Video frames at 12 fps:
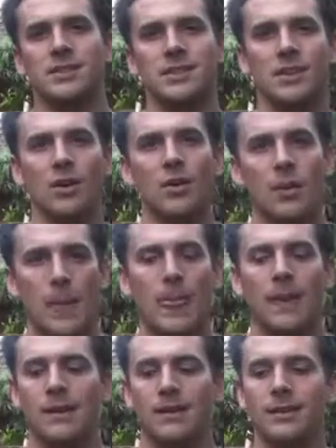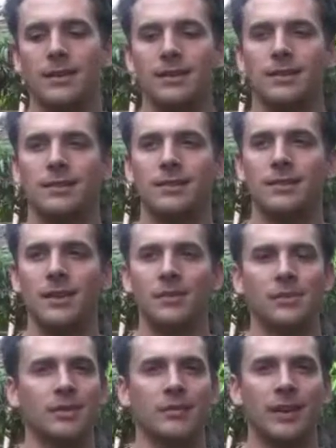So that
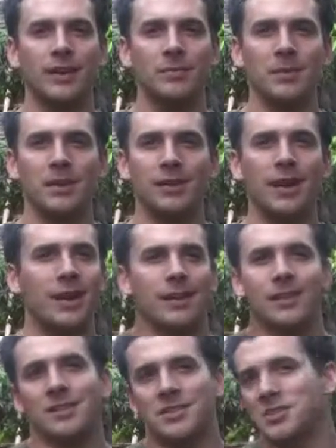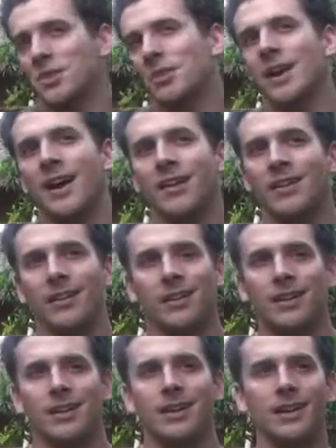definitely affected me a lot. And there's no one out
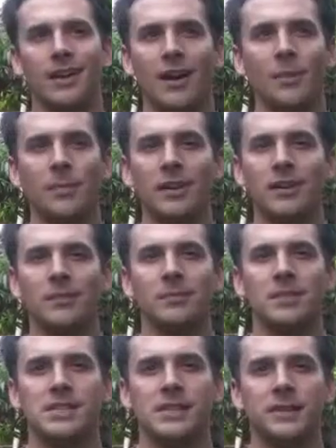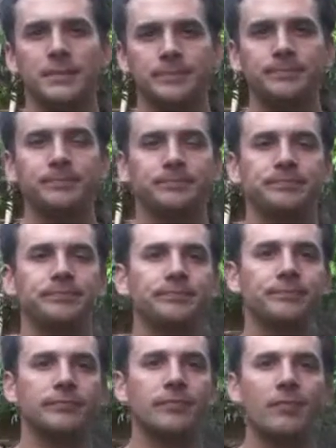here helping them, so
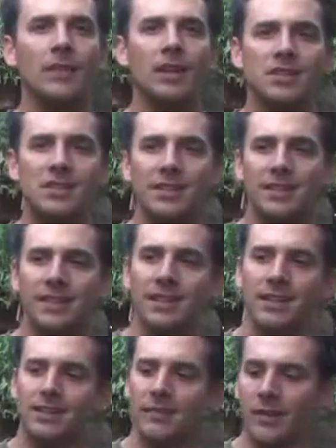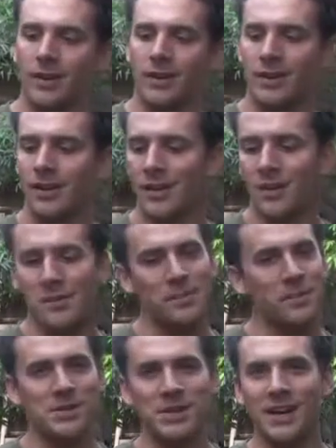just the need for
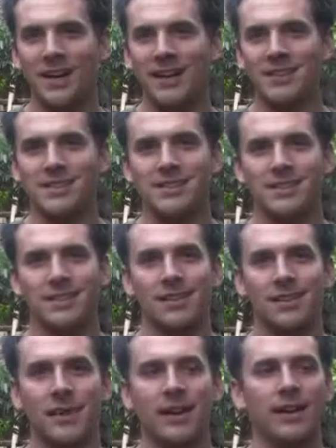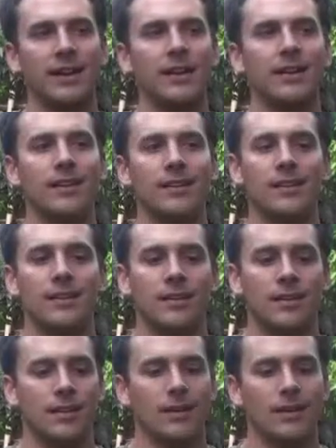missionaries to come out here and
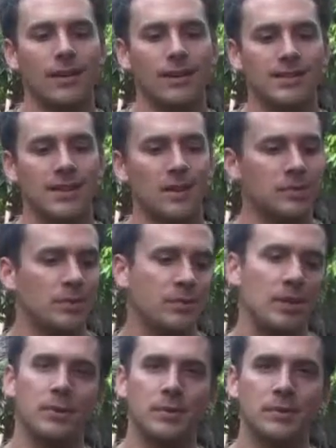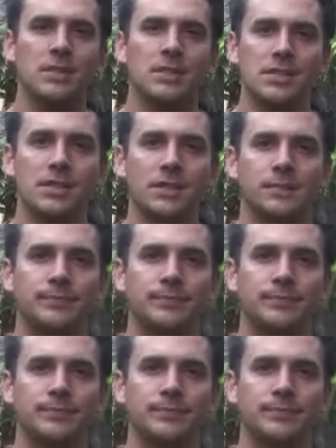to help the people. So.